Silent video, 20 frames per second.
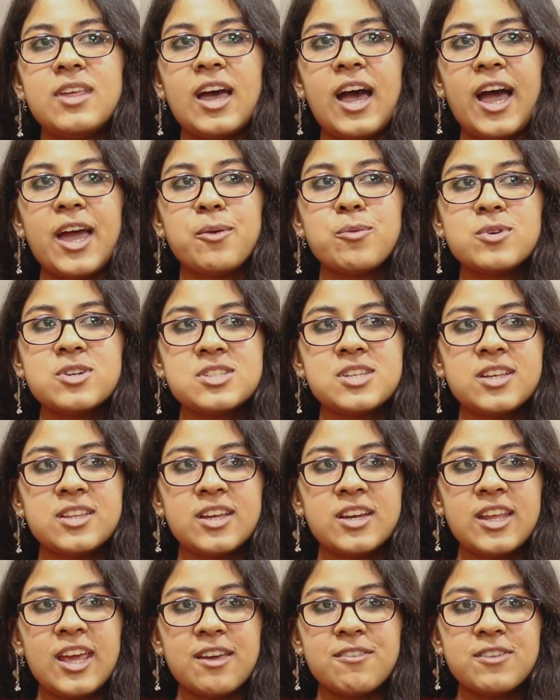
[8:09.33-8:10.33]
I would say
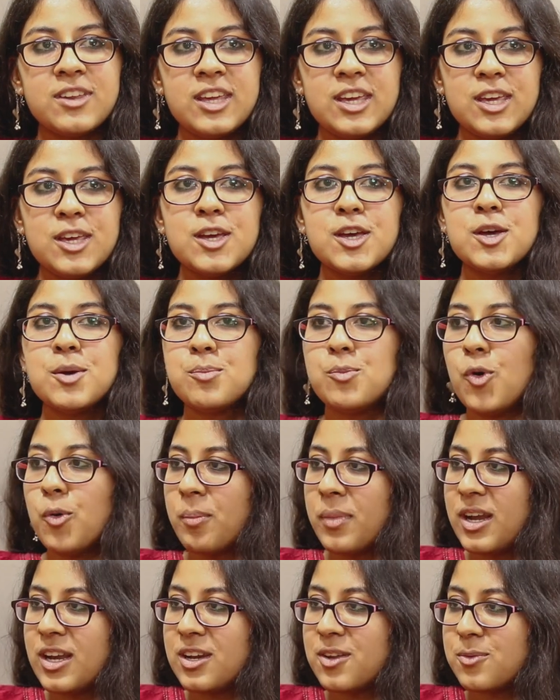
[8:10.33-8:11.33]
that every
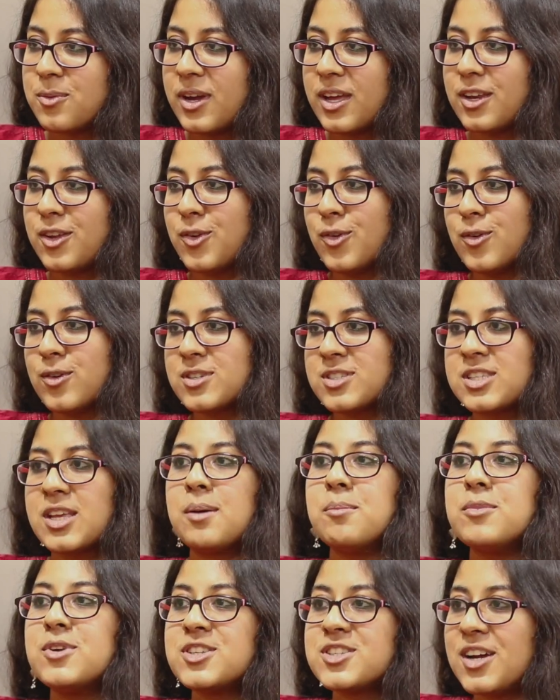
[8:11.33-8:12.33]
moment where
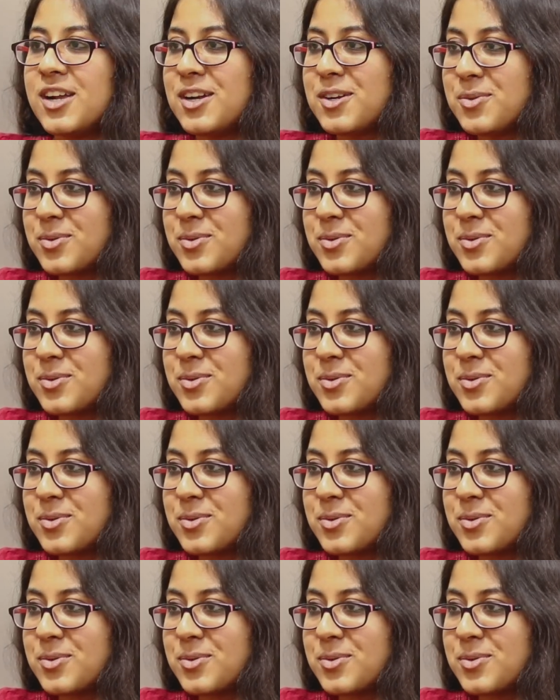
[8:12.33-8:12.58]
some result